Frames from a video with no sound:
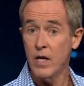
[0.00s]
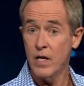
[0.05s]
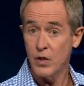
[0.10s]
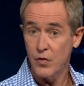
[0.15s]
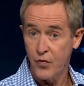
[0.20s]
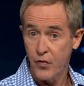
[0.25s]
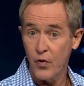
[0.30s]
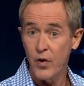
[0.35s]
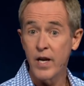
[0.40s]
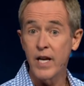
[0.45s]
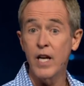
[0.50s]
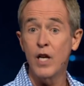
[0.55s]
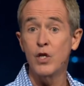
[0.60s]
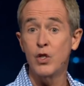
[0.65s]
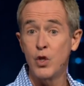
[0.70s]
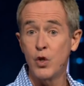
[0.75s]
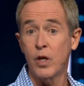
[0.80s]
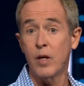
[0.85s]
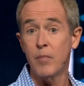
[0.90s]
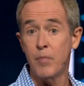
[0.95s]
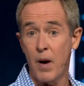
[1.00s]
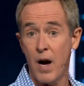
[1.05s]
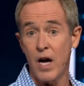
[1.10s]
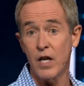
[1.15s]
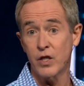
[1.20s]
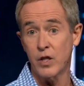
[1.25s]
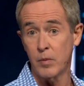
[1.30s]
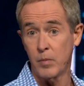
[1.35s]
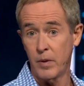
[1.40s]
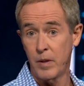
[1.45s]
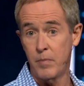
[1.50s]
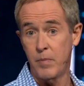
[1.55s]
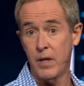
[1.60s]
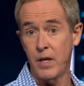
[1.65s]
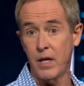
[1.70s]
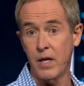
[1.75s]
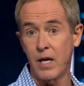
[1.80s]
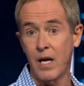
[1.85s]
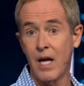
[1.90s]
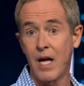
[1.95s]
as free as you can possibly
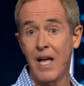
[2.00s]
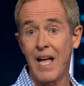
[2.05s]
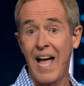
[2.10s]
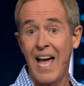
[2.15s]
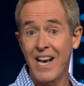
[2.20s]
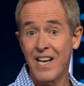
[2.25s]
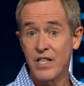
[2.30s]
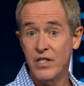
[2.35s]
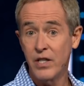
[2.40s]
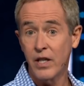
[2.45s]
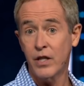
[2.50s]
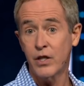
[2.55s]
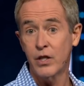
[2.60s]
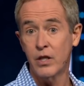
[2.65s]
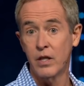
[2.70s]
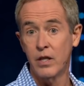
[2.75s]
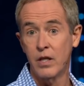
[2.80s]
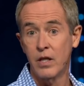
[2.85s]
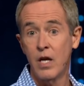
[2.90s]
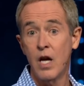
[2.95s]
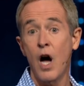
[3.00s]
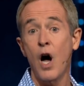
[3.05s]
be and addiction,